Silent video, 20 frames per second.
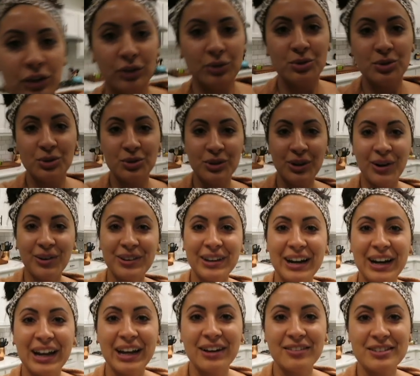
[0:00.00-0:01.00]
you do know that
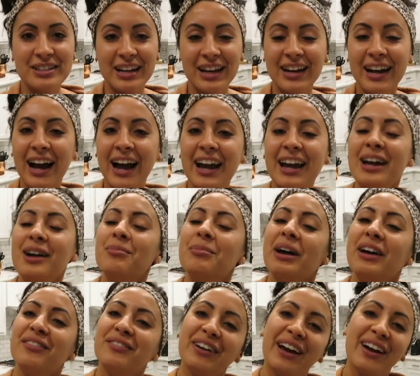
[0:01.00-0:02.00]
I have said I
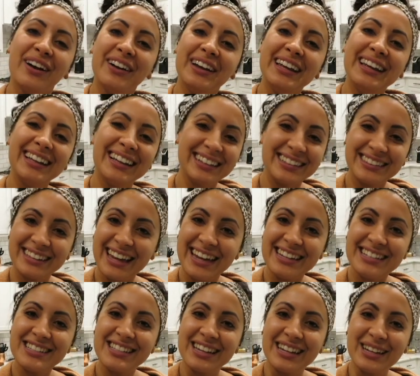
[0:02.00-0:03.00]
am very
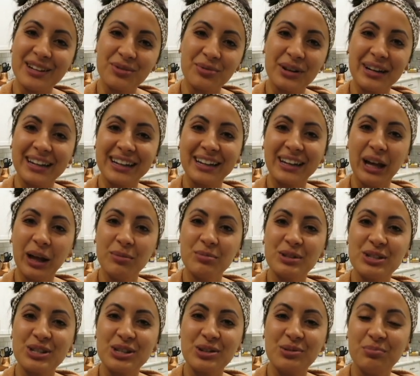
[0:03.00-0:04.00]
lazy when it
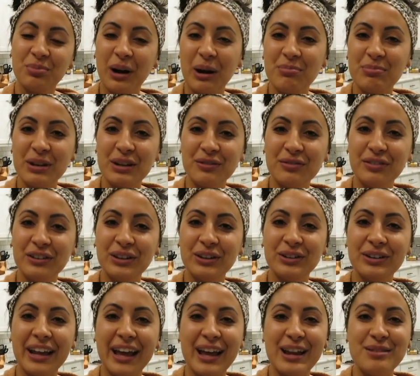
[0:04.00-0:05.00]
comes to prepping
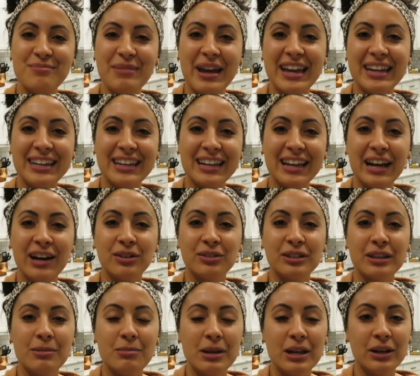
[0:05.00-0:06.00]
food and making
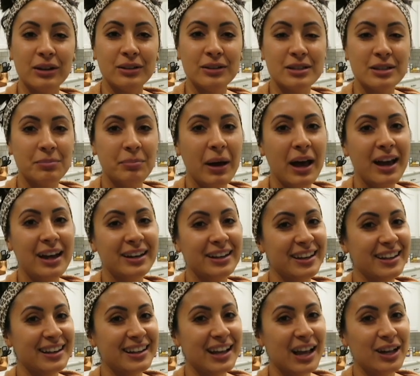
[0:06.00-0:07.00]
healthy meals, but
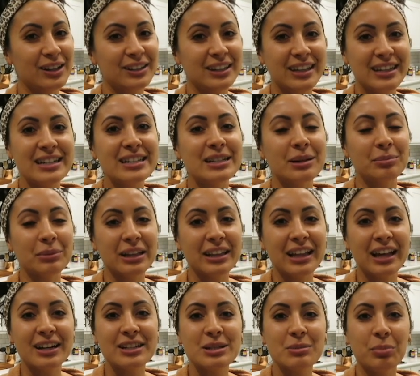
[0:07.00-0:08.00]
eating healthy is something
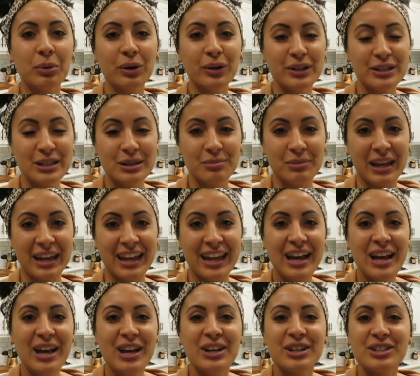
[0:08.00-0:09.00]
that is important to me.
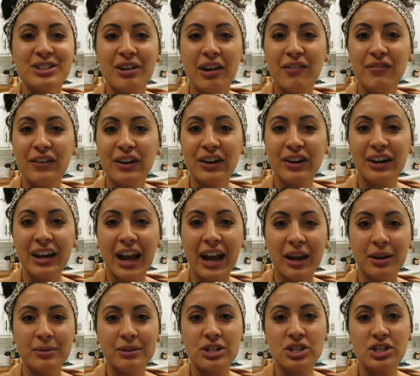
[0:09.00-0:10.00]
So I figured
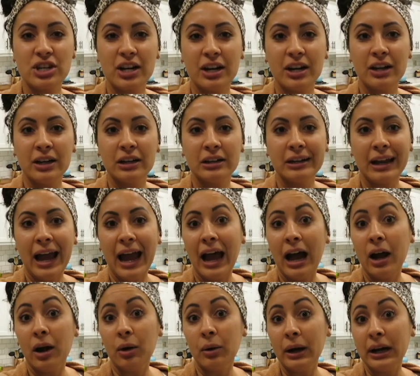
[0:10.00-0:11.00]
I would share
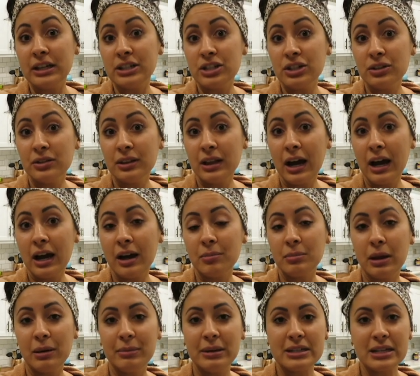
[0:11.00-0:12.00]
how I do that,
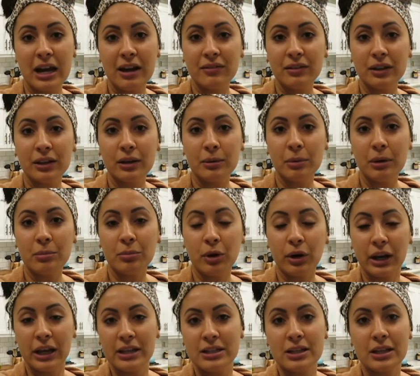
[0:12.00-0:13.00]
maybe dive a little bit more
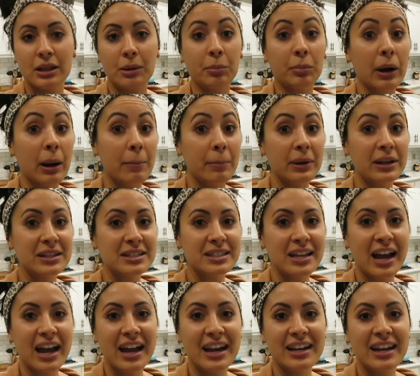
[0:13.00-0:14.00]
into the prepping
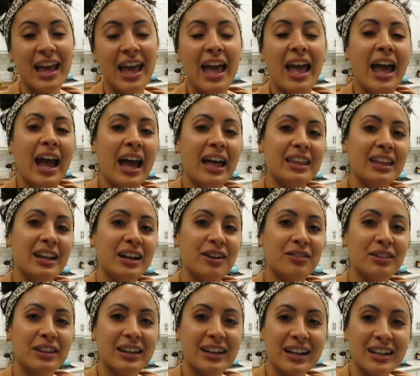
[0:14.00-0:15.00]
side, and then
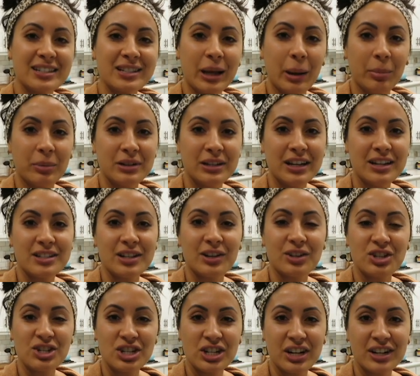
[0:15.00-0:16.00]
over the next couple days
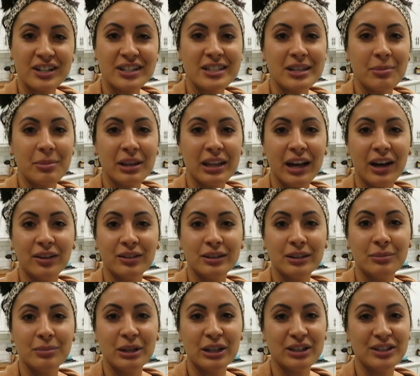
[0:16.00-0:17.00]
I'll share some of the healthy
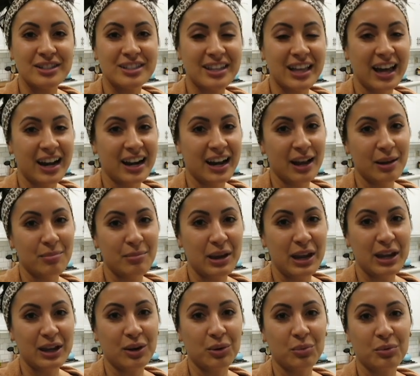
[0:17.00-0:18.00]
meals that I
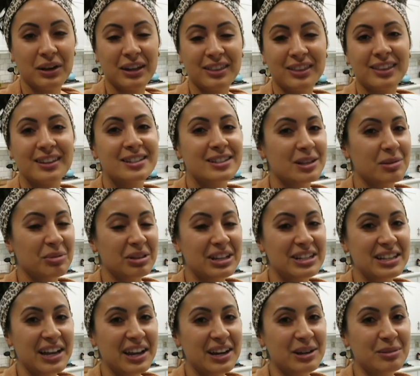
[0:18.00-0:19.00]
make with some of
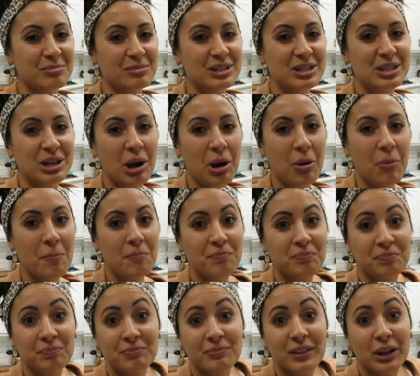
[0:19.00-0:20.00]
these items. So
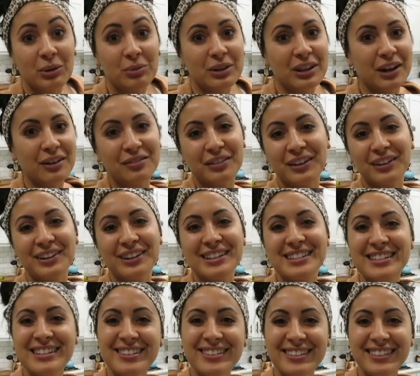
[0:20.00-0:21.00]
without further
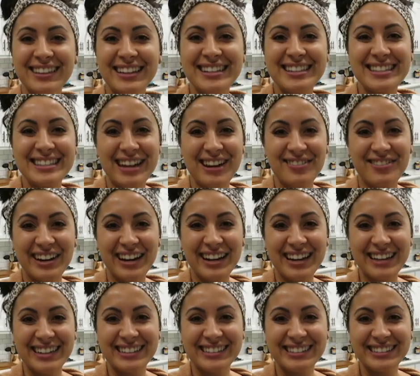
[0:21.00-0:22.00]
ado, let's dive right
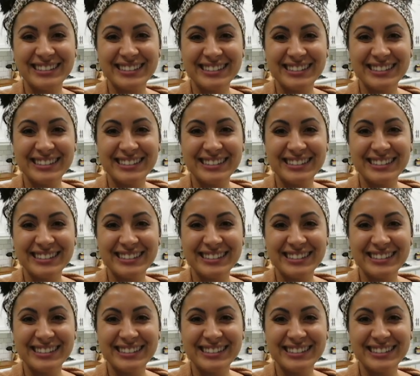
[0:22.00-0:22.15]
in.